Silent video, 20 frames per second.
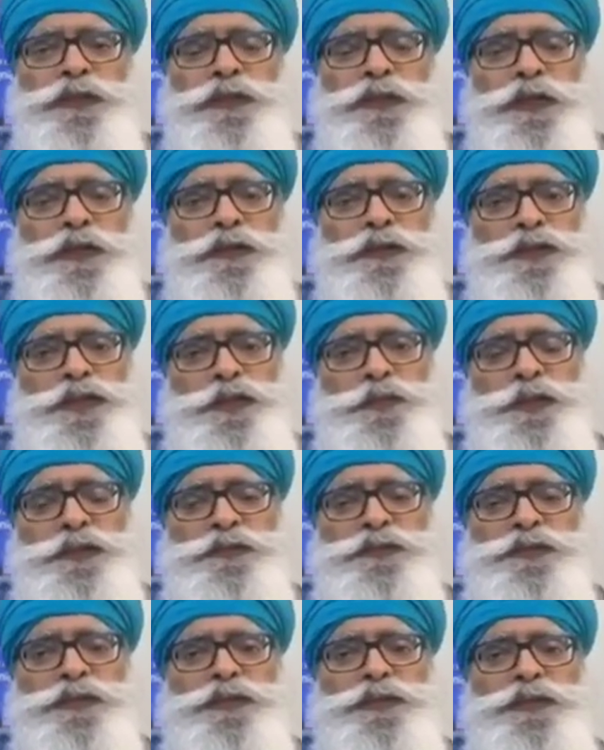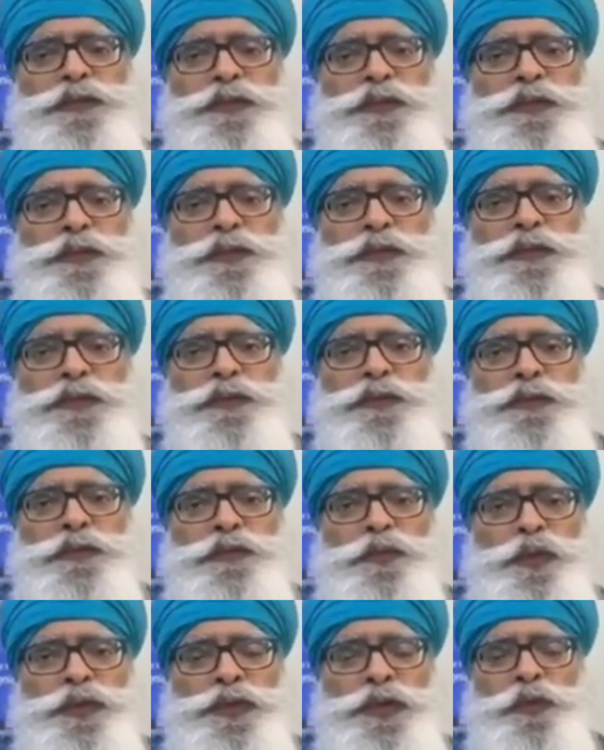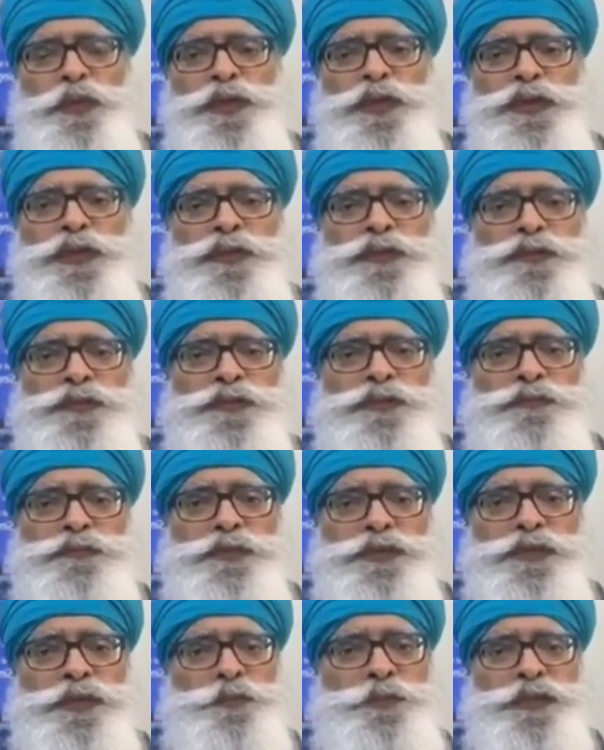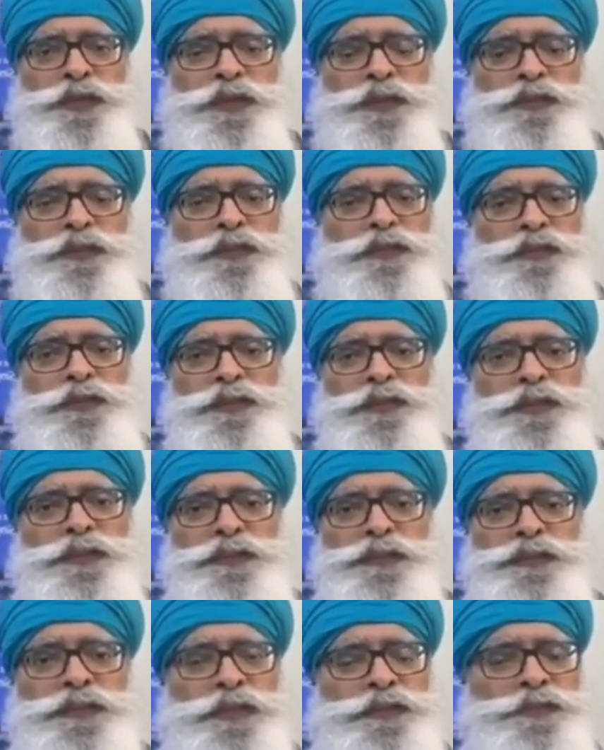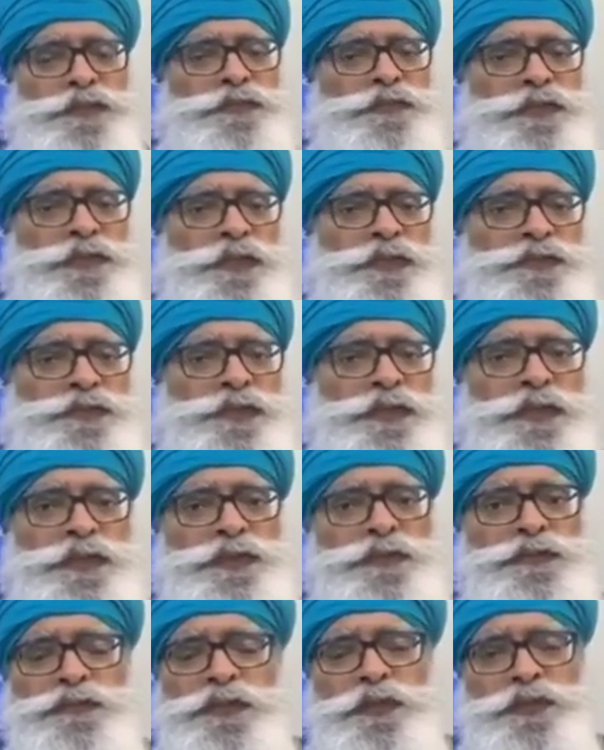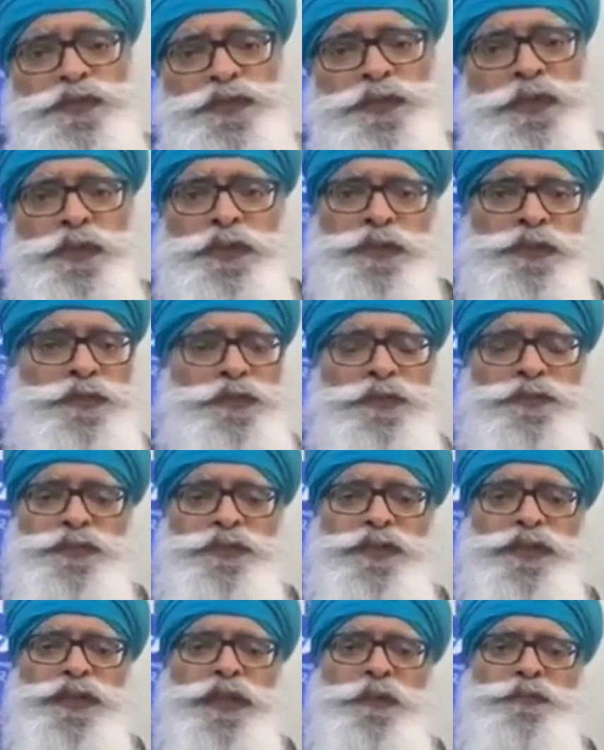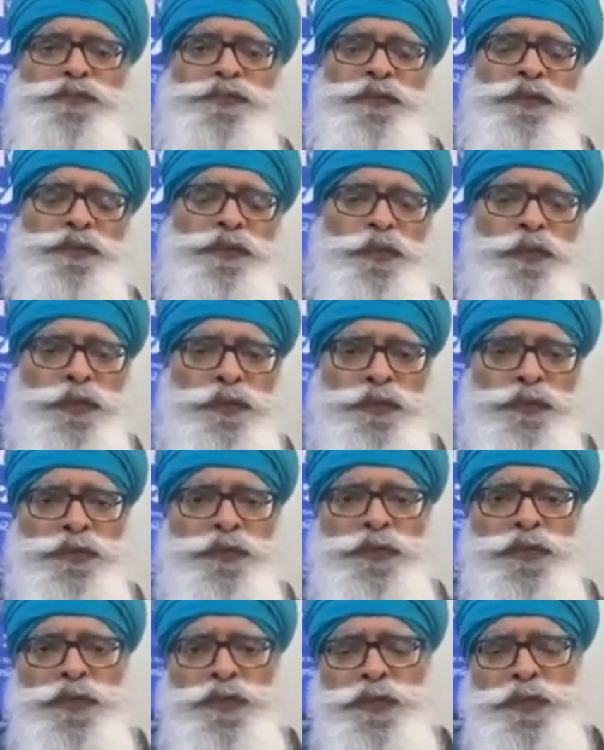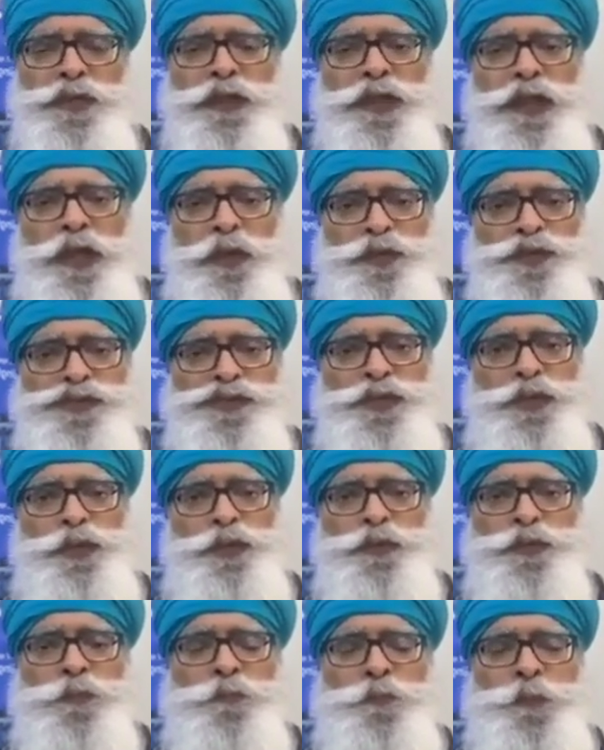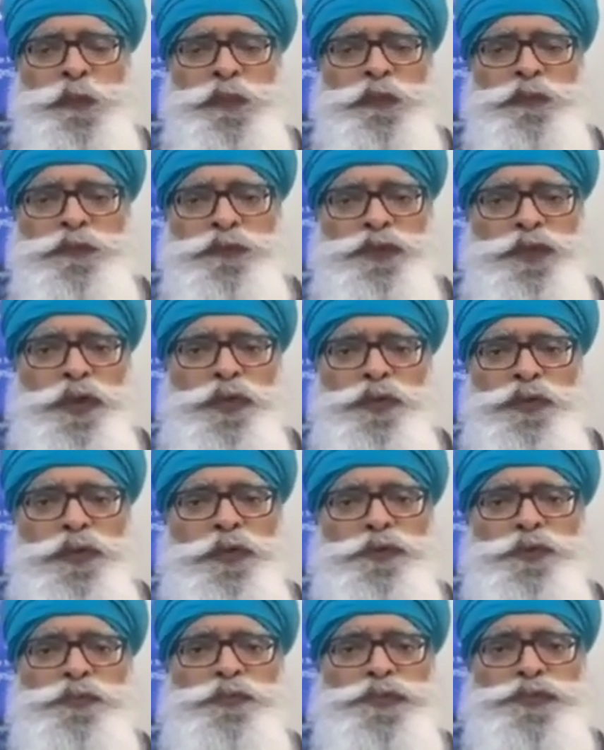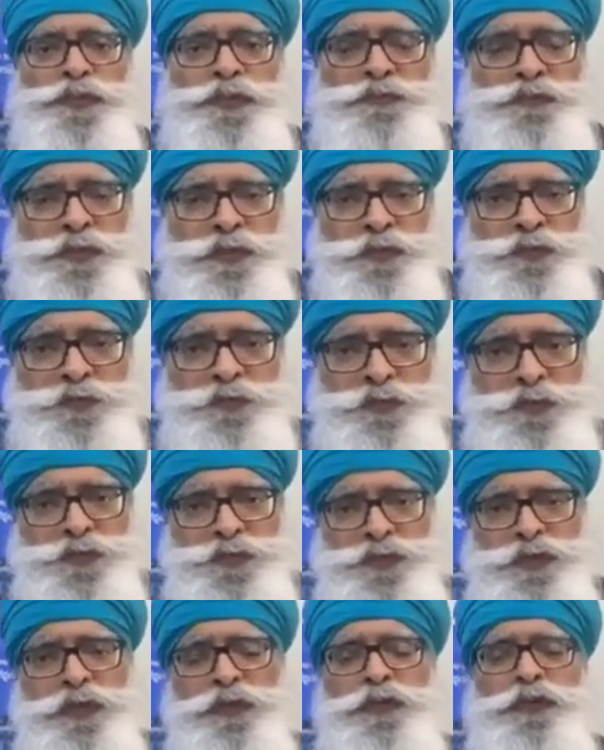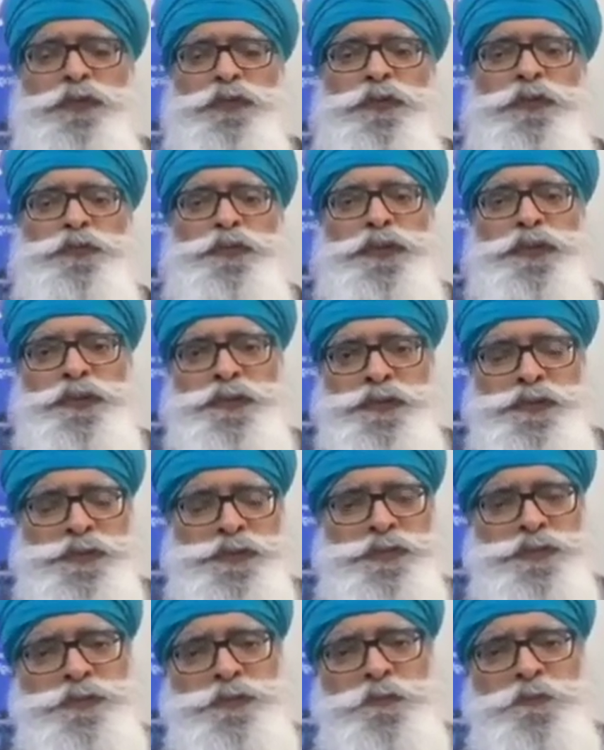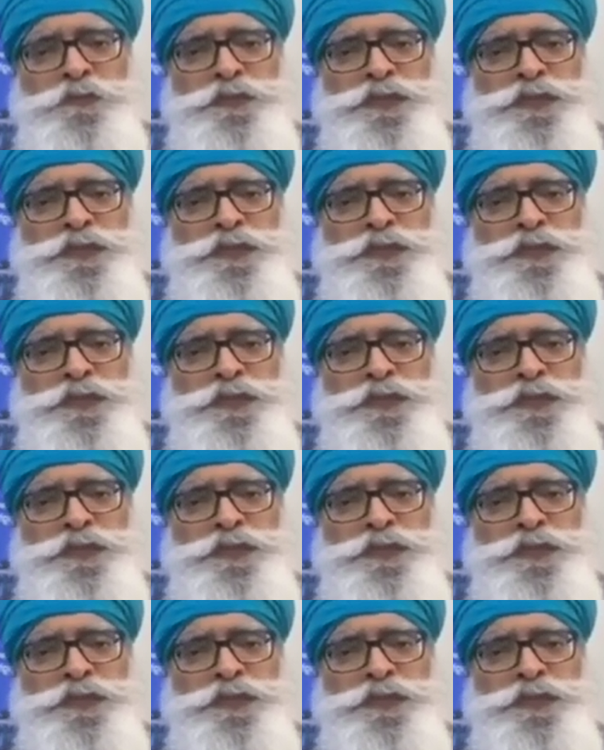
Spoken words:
and humanity. When I worked in the beginning, in the early days of Khalsa Aid, I was going in different camps around the world. I was told, don't go to Muslim countries, don't go to the Middle East.